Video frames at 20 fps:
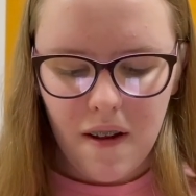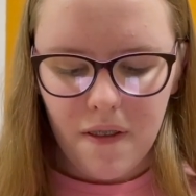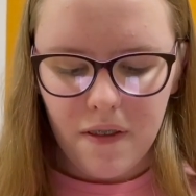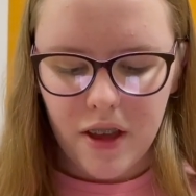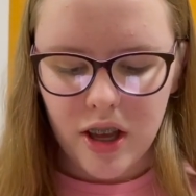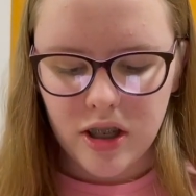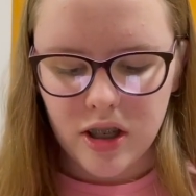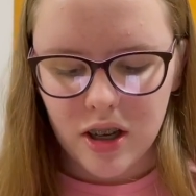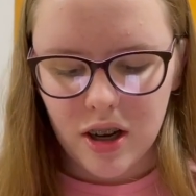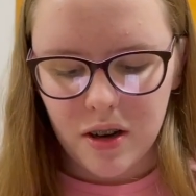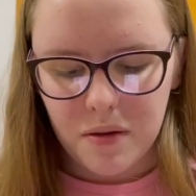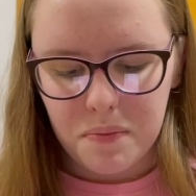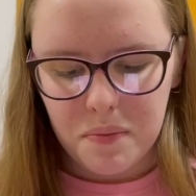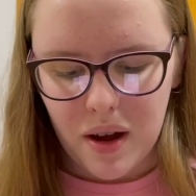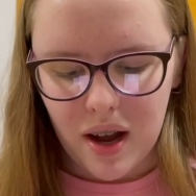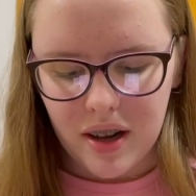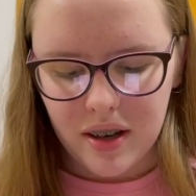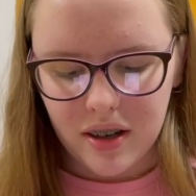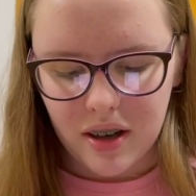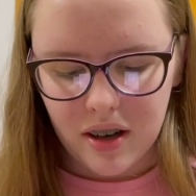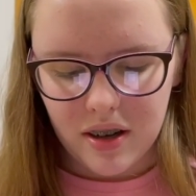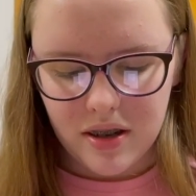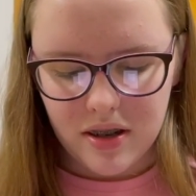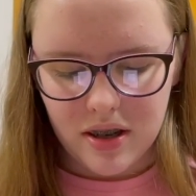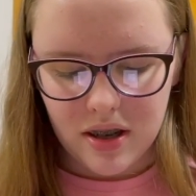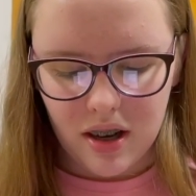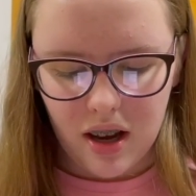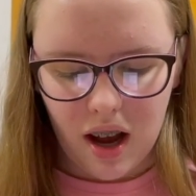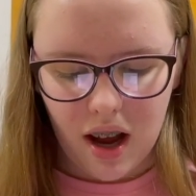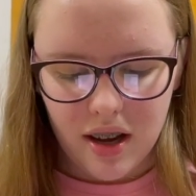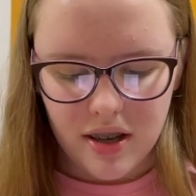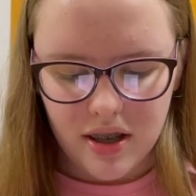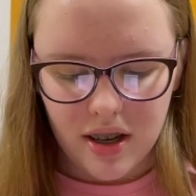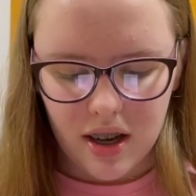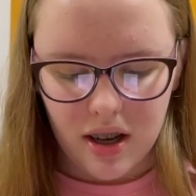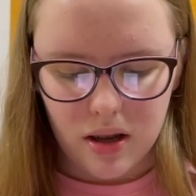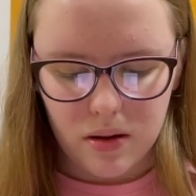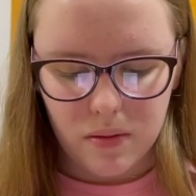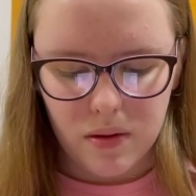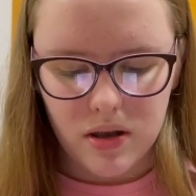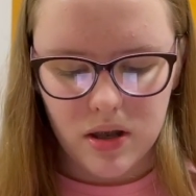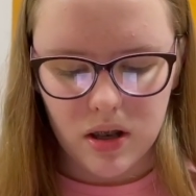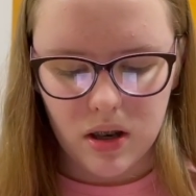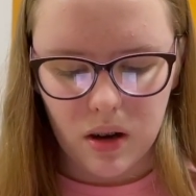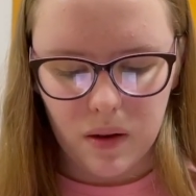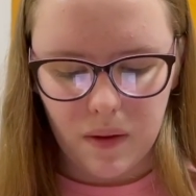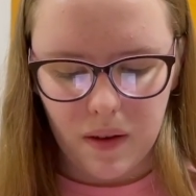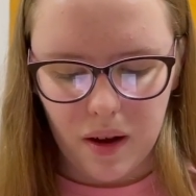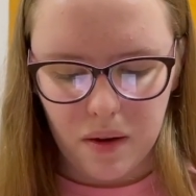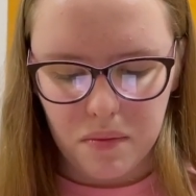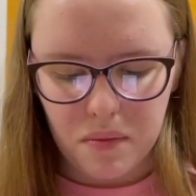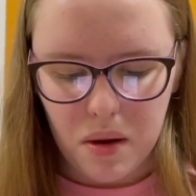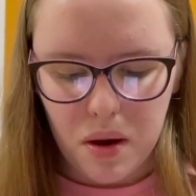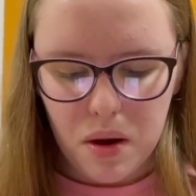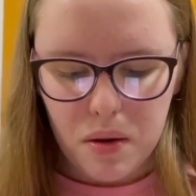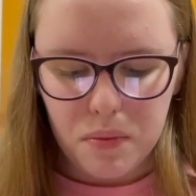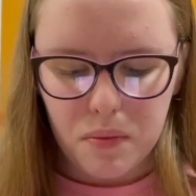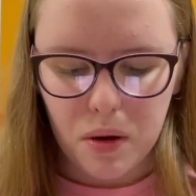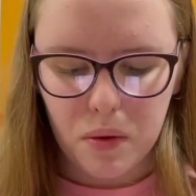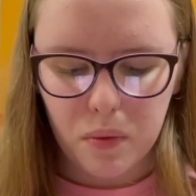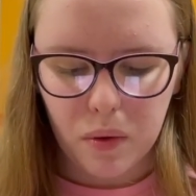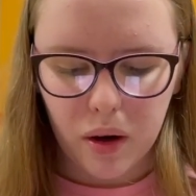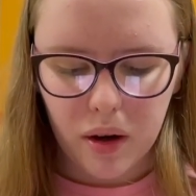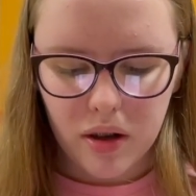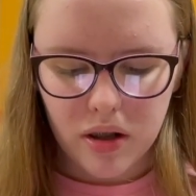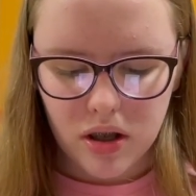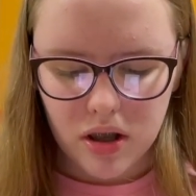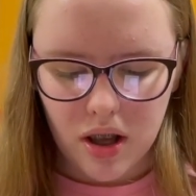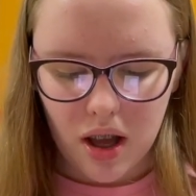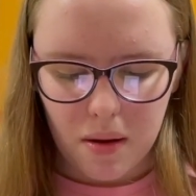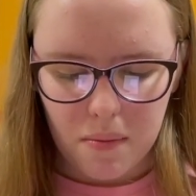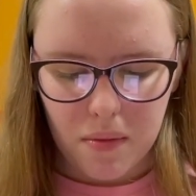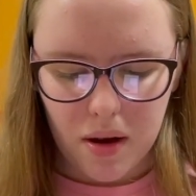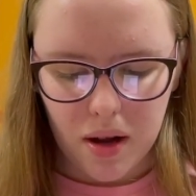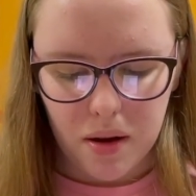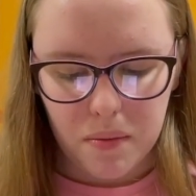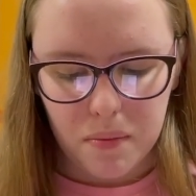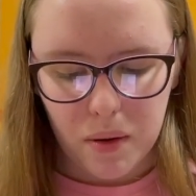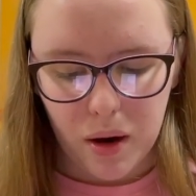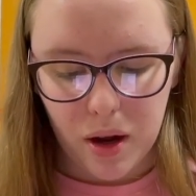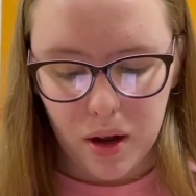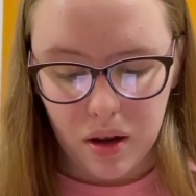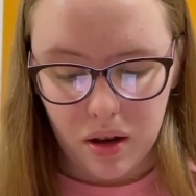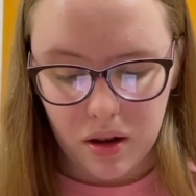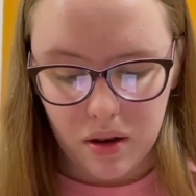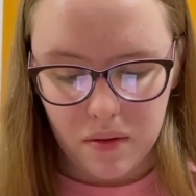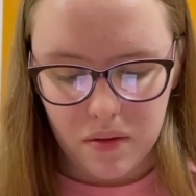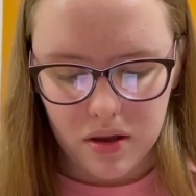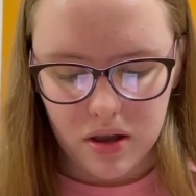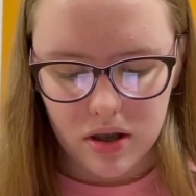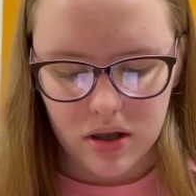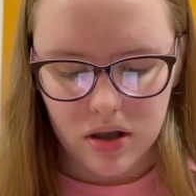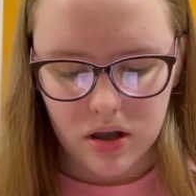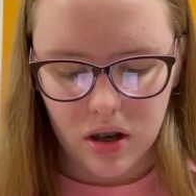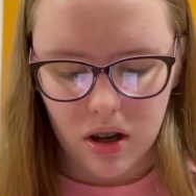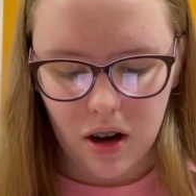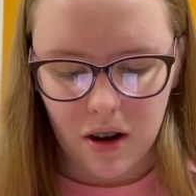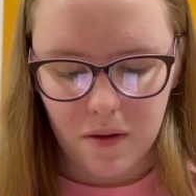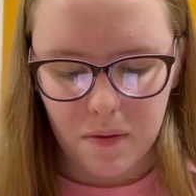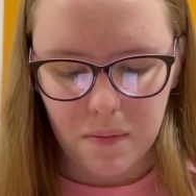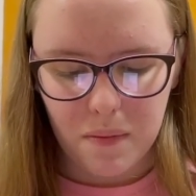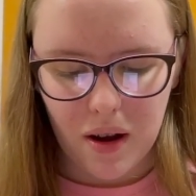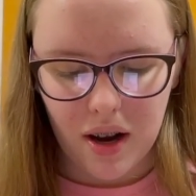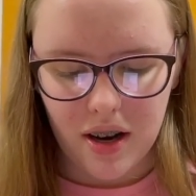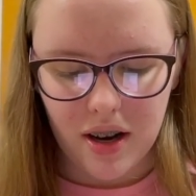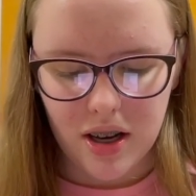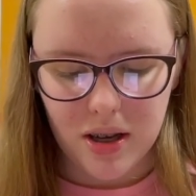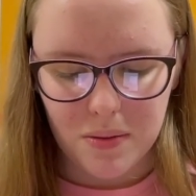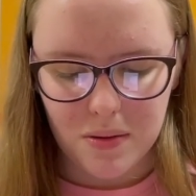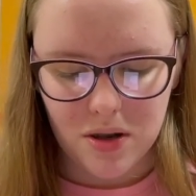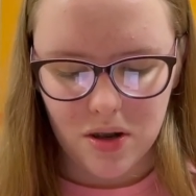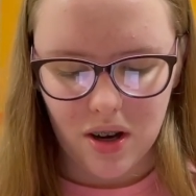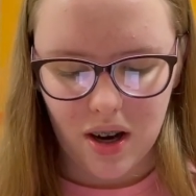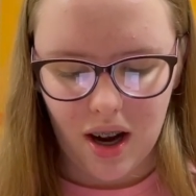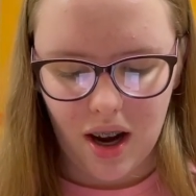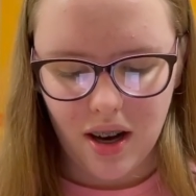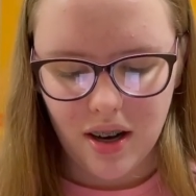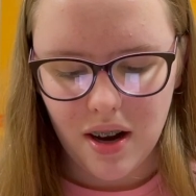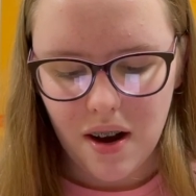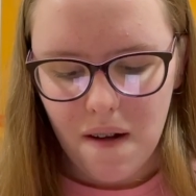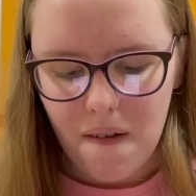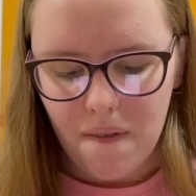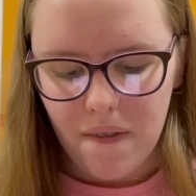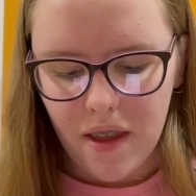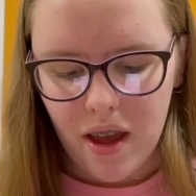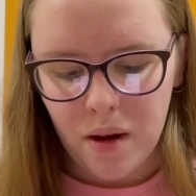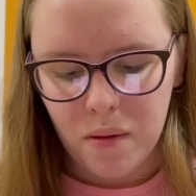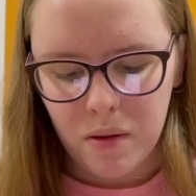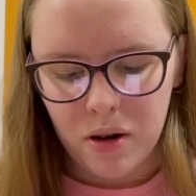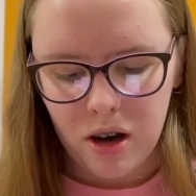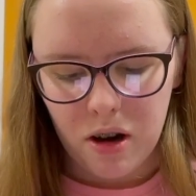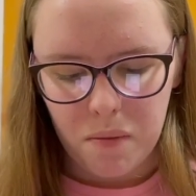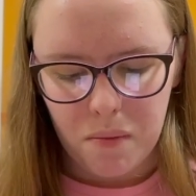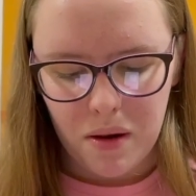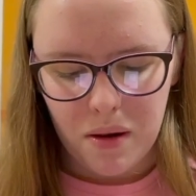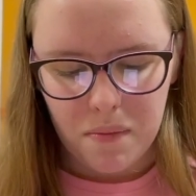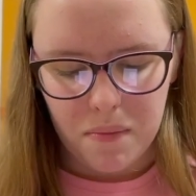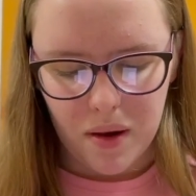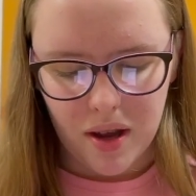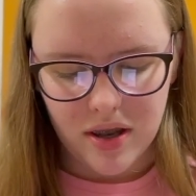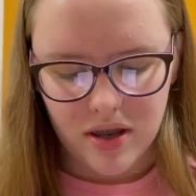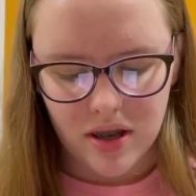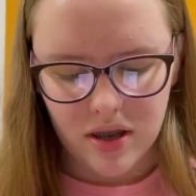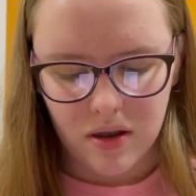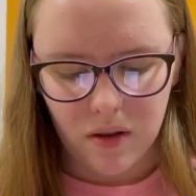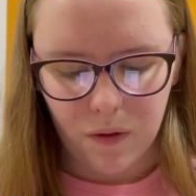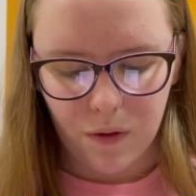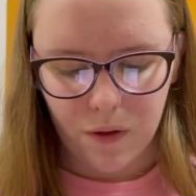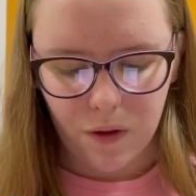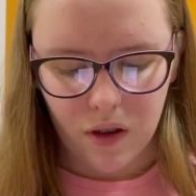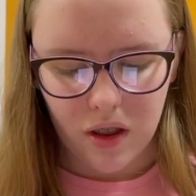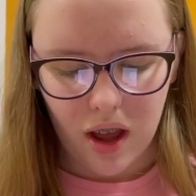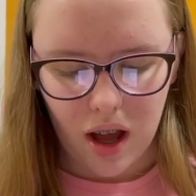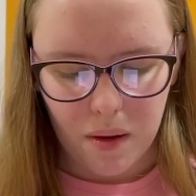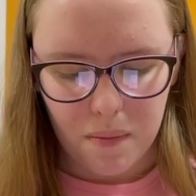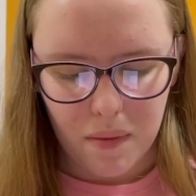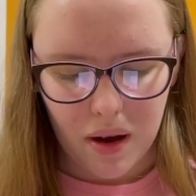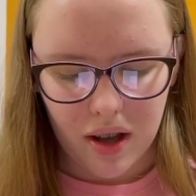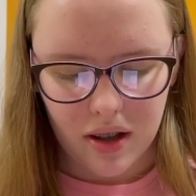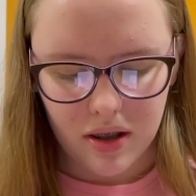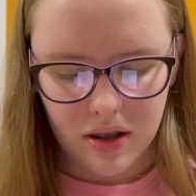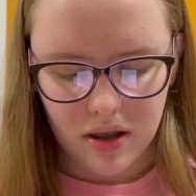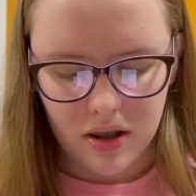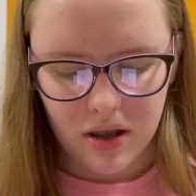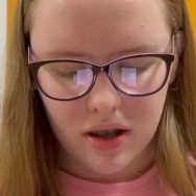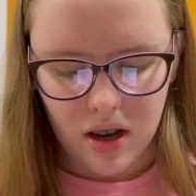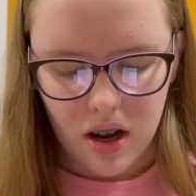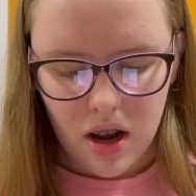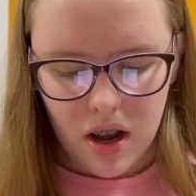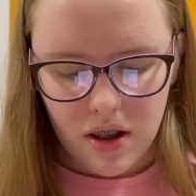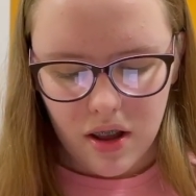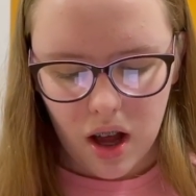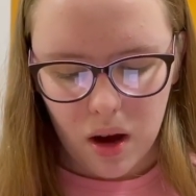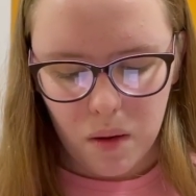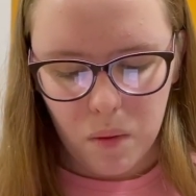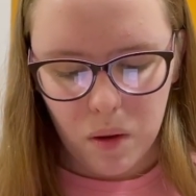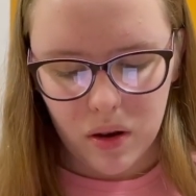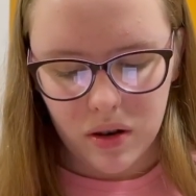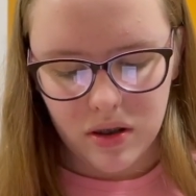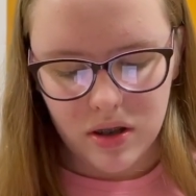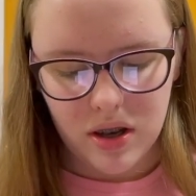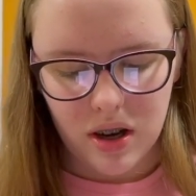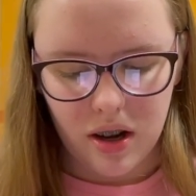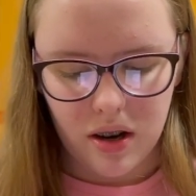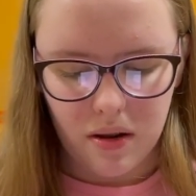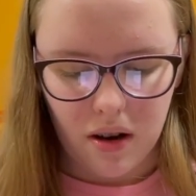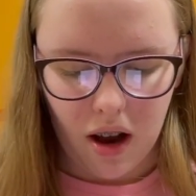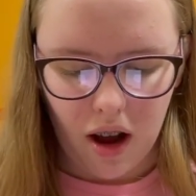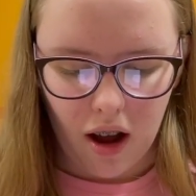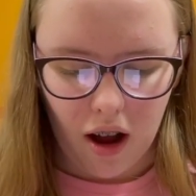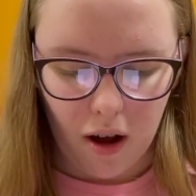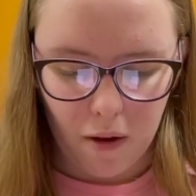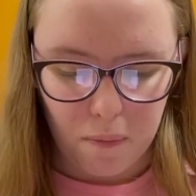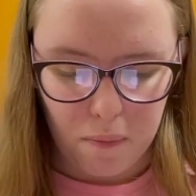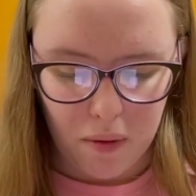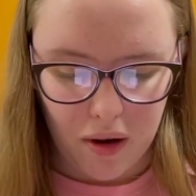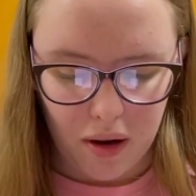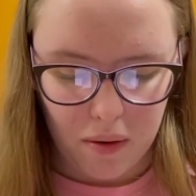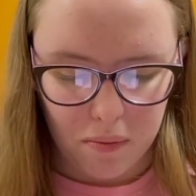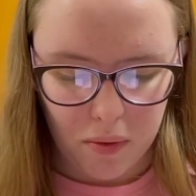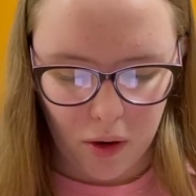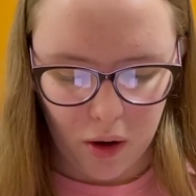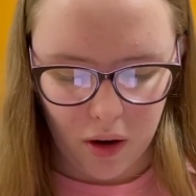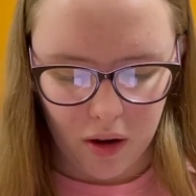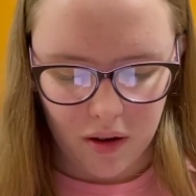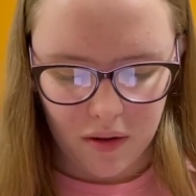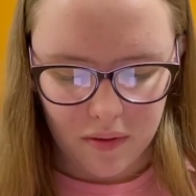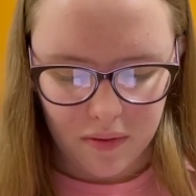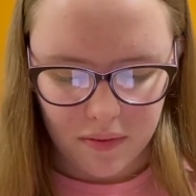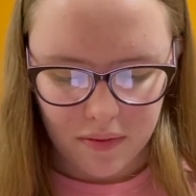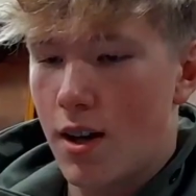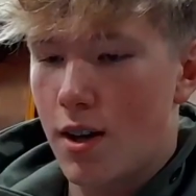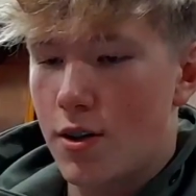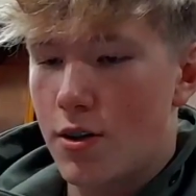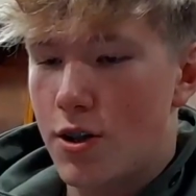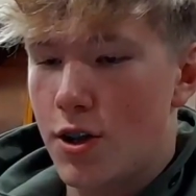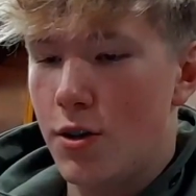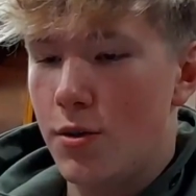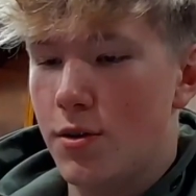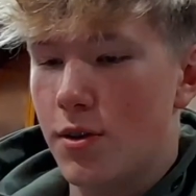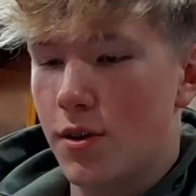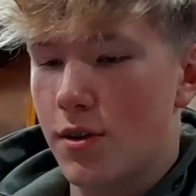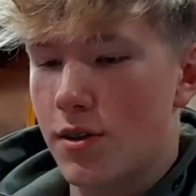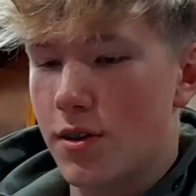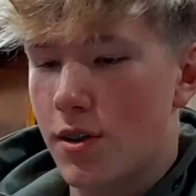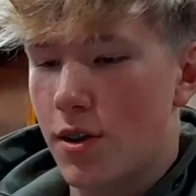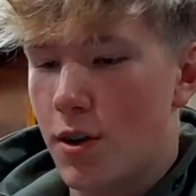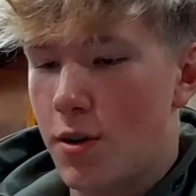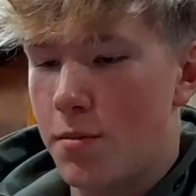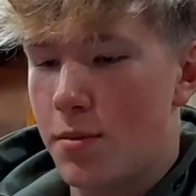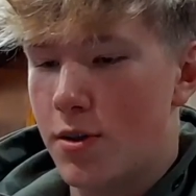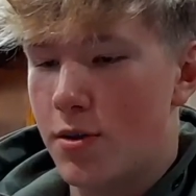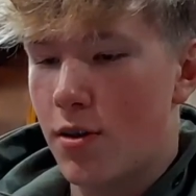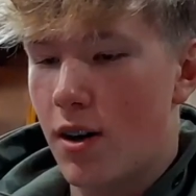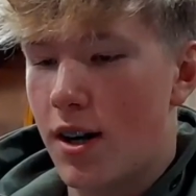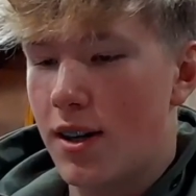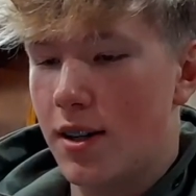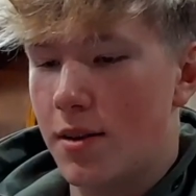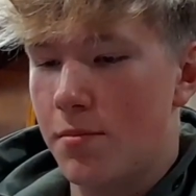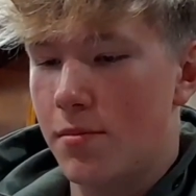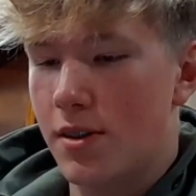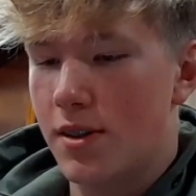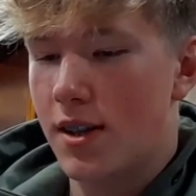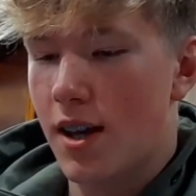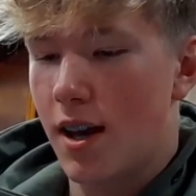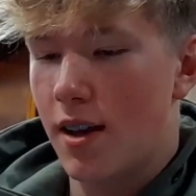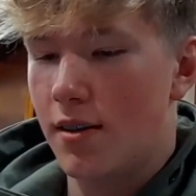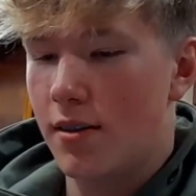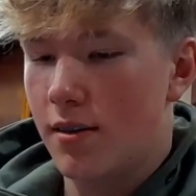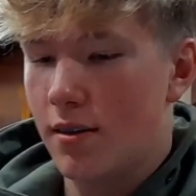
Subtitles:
The Son of Man goes as it is written of him. But woe to that man by whom the Son of Man is betrayed. It would have been better for that man, that one, to have been born." Judas, who betrayed him, said,